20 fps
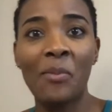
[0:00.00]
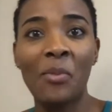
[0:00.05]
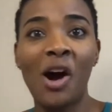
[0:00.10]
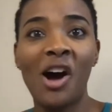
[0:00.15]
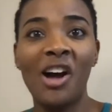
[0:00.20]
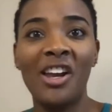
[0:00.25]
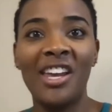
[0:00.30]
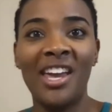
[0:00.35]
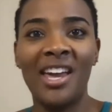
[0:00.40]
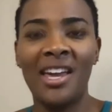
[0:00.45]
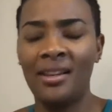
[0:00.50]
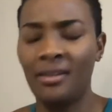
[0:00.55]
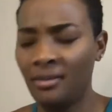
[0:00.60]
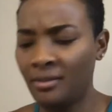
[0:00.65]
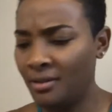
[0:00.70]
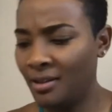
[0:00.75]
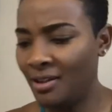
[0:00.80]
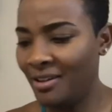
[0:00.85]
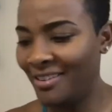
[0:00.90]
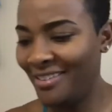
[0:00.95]
Morning.
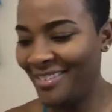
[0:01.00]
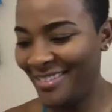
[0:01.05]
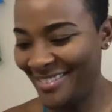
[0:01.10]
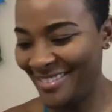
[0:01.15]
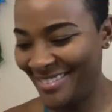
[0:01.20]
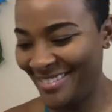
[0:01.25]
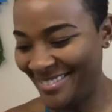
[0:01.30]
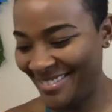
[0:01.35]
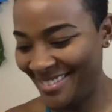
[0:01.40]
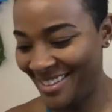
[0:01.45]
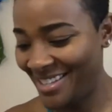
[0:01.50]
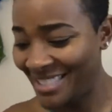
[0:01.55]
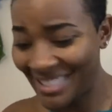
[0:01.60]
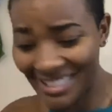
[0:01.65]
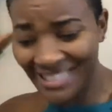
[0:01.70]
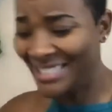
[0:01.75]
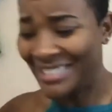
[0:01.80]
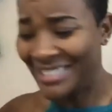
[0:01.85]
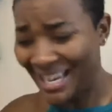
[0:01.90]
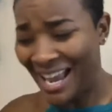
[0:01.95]

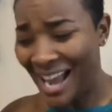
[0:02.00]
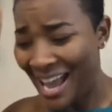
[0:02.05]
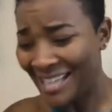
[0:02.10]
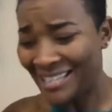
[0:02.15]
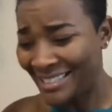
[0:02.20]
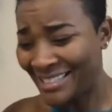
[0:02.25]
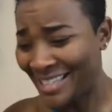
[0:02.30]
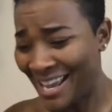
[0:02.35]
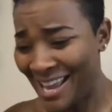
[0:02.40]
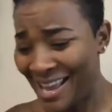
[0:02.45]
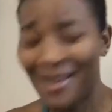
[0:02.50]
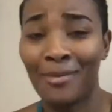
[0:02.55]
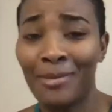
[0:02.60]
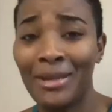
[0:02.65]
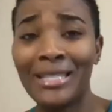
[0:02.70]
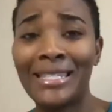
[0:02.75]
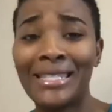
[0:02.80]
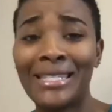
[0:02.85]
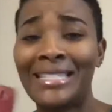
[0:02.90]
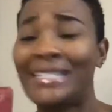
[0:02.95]
God damn,
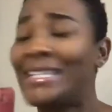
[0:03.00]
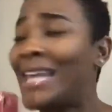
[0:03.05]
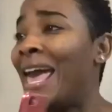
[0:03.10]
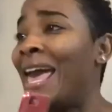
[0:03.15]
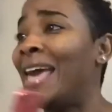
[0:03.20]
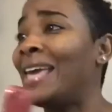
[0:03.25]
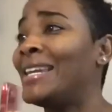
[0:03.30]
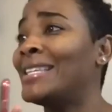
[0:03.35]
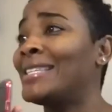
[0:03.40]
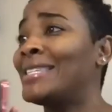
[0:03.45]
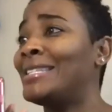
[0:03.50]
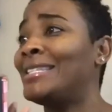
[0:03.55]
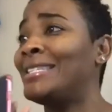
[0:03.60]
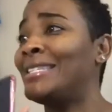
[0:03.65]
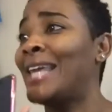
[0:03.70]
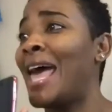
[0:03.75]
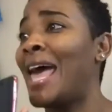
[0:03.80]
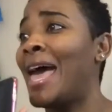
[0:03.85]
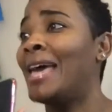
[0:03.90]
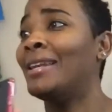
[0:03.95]
it's dead. It's
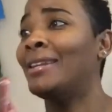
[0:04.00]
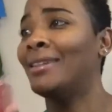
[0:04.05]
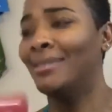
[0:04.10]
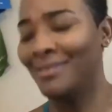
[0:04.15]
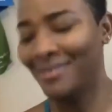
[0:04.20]
dead.